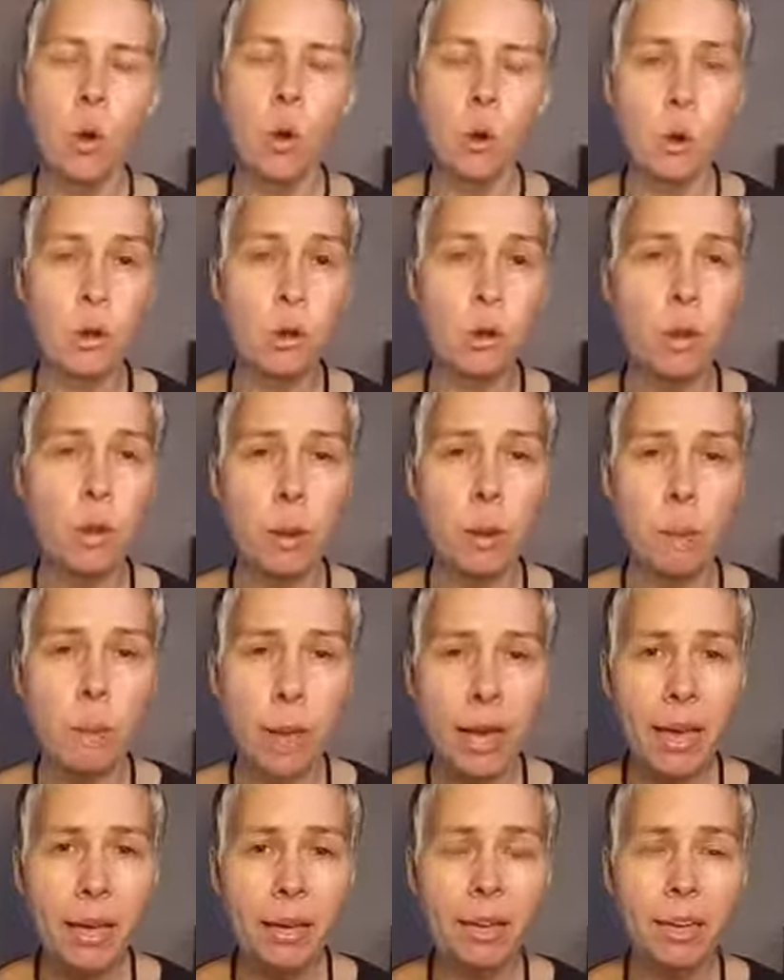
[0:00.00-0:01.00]
or you get a
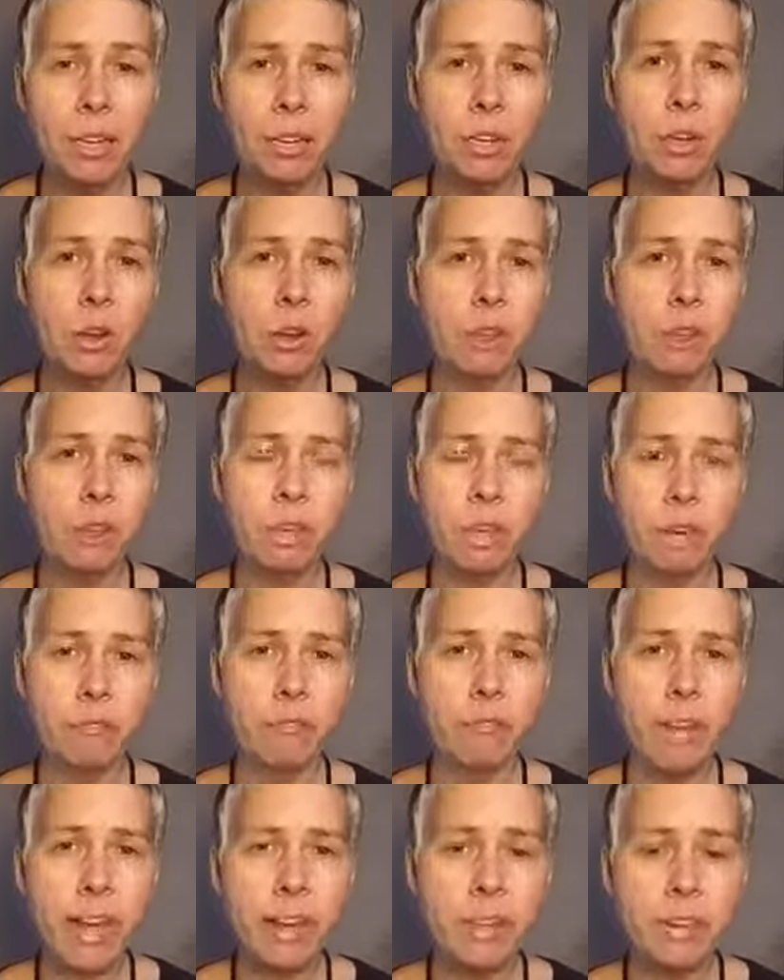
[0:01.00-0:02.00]
bug you know you get a
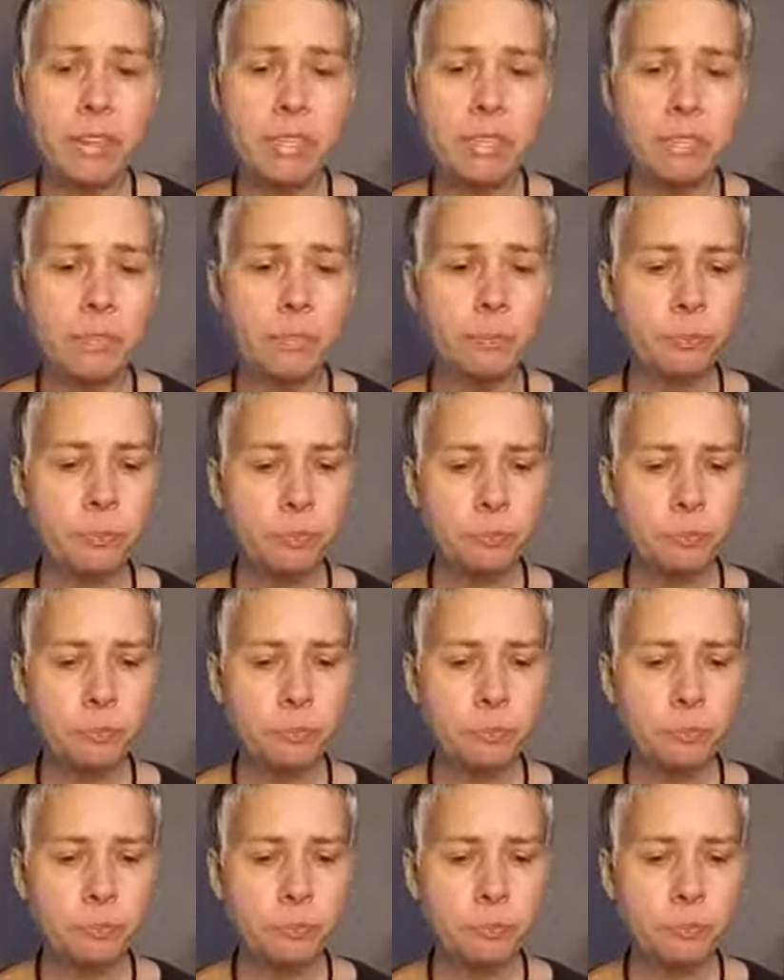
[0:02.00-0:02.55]
virus